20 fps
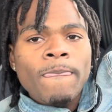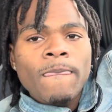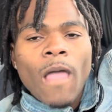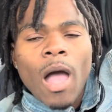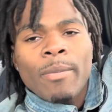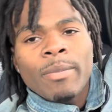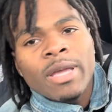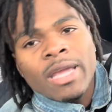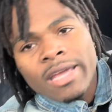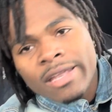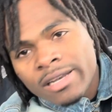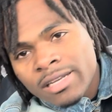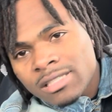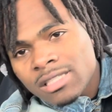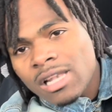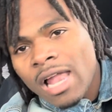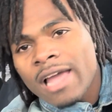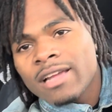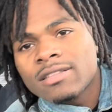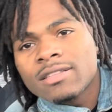I'm going to end this
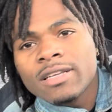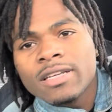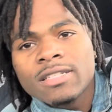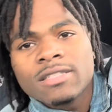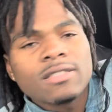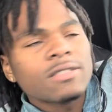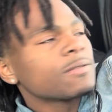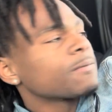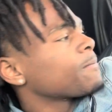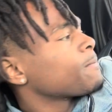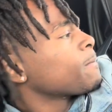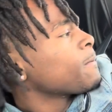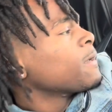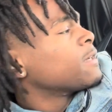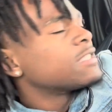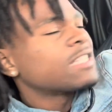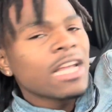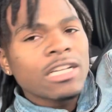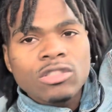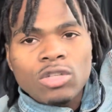like this.
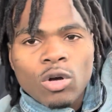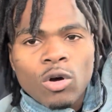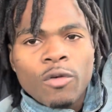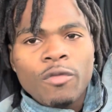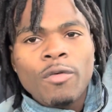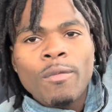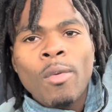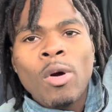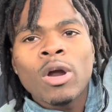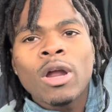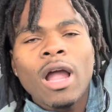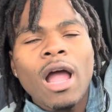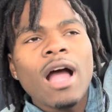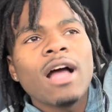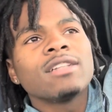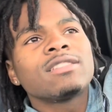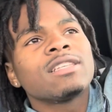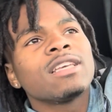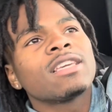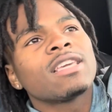Stay tuned for more
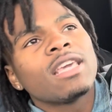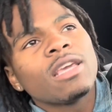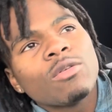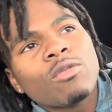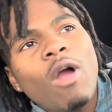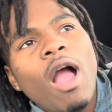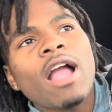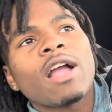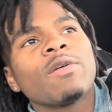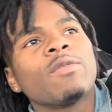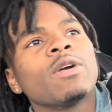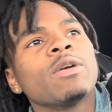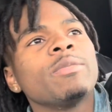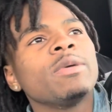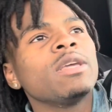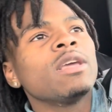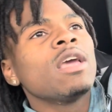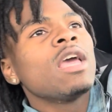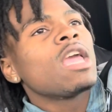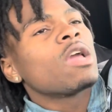content. Keep rocking with
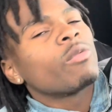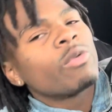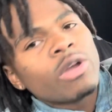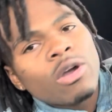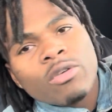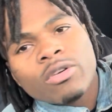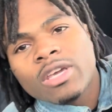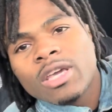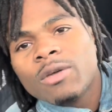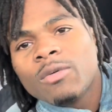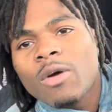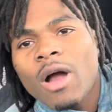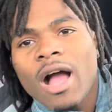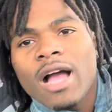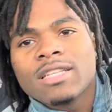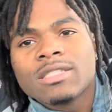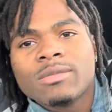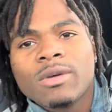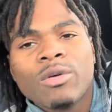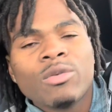me. And we're going to keep
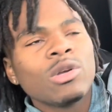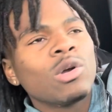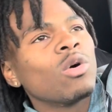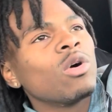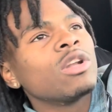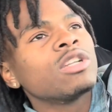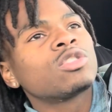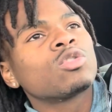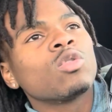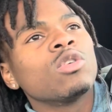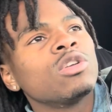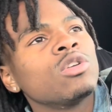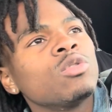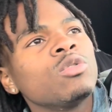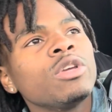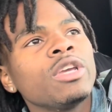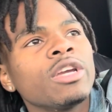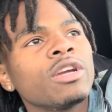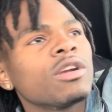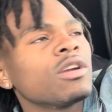rising, man. We're going into a new
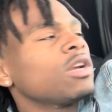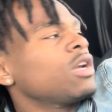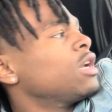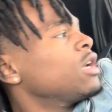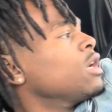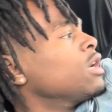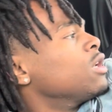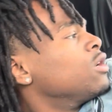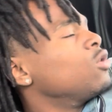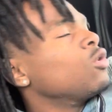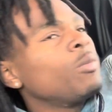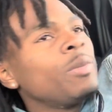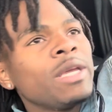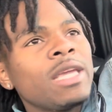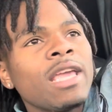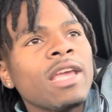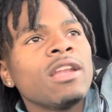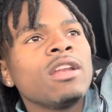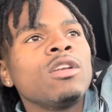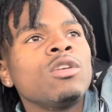year, new
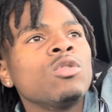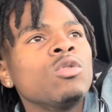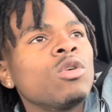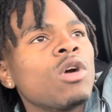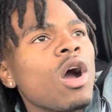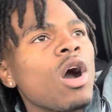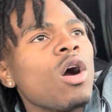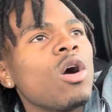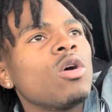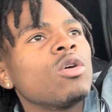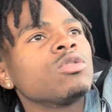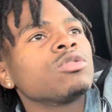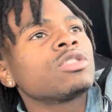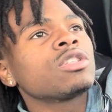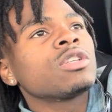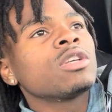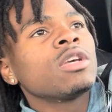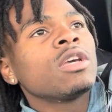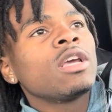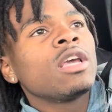beginning, new goals.
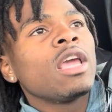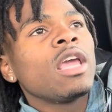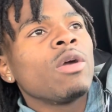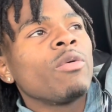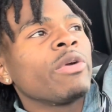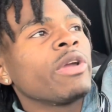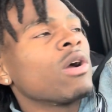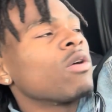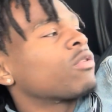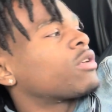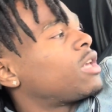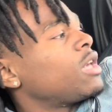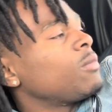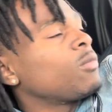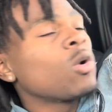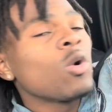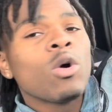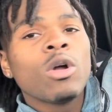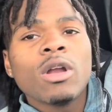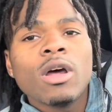And we're going to keep
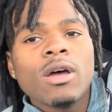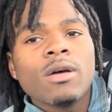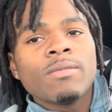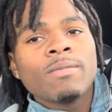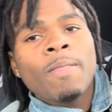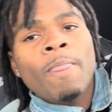going up.